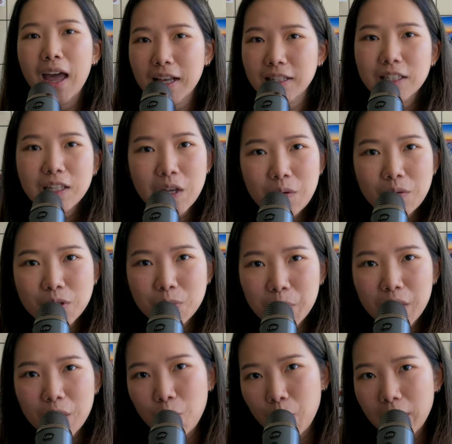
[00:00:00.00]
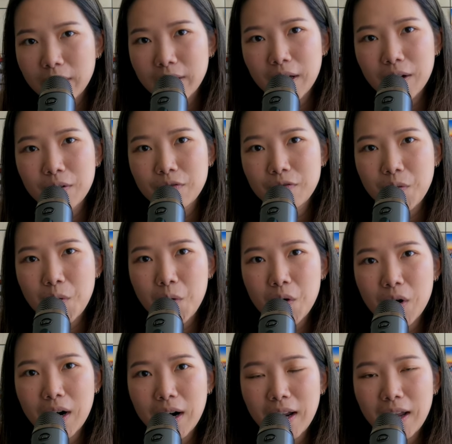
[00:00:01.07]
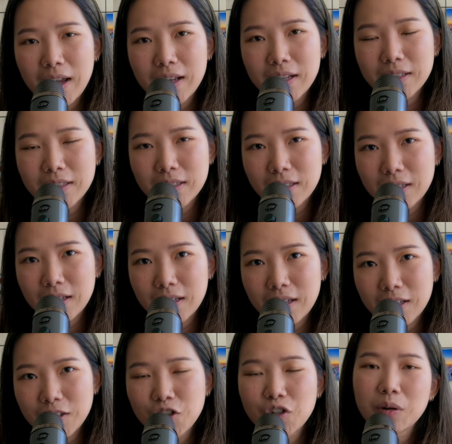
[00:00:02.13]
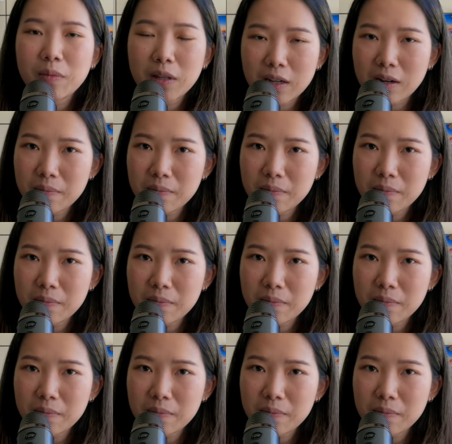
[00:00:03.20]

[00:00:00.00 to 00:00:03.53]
S Q is pretty well known for its extremely